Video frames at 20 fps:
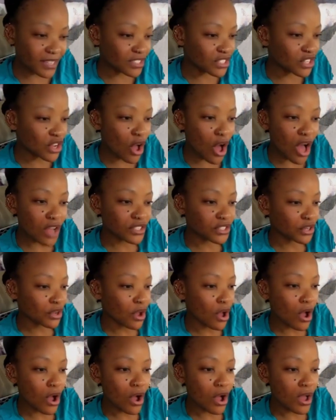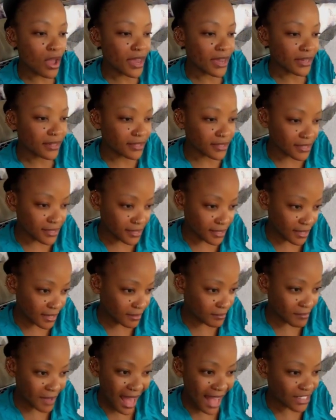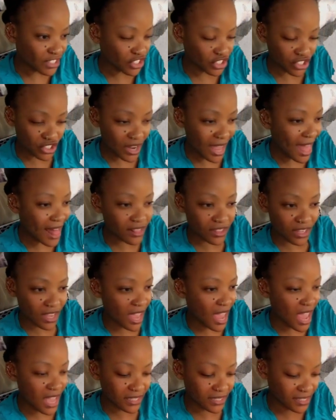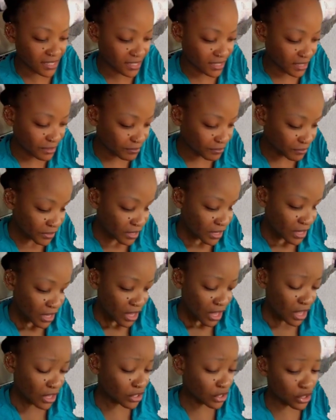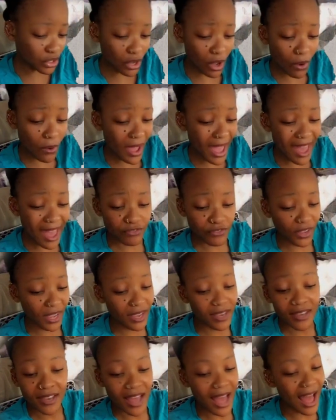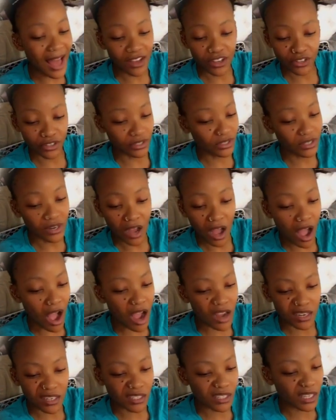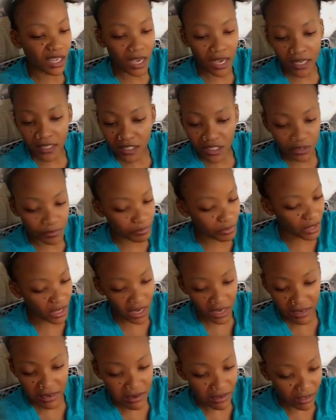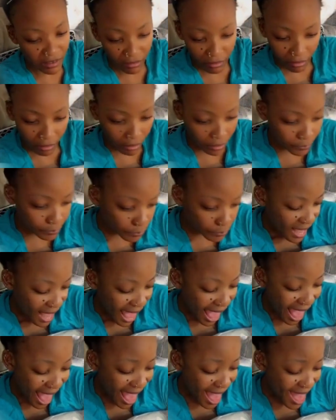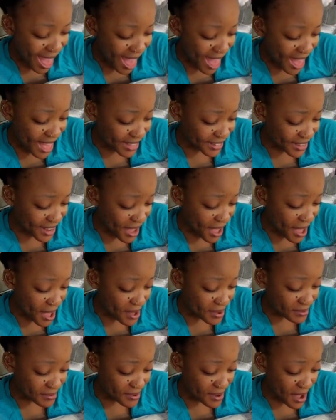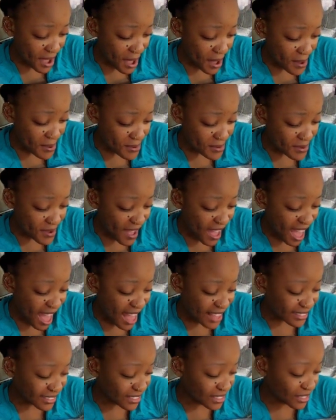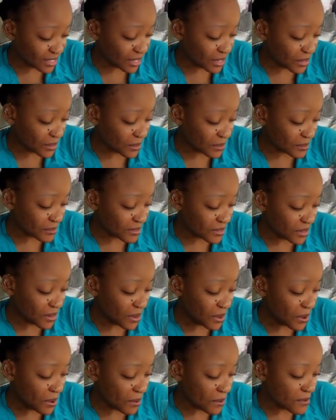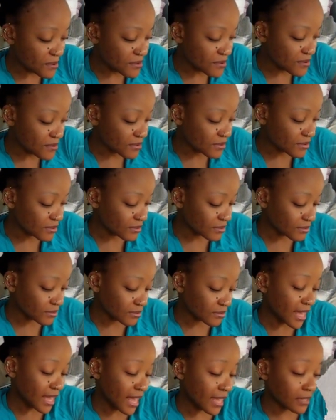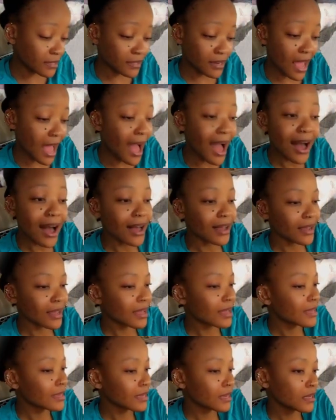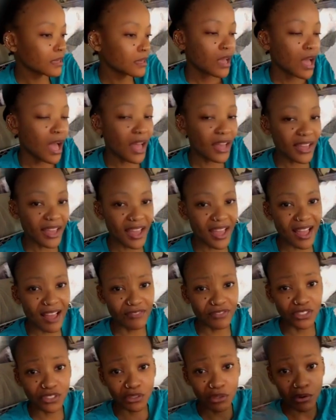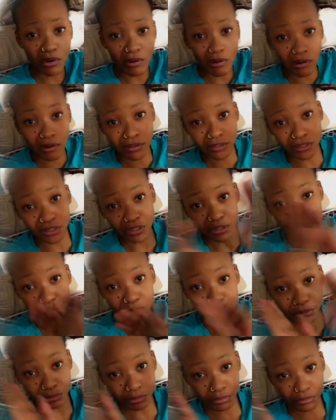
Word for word: a tortoise and my shell gets so heavy I could hardly speak. I don't know what to do, and I I haven't got a clue.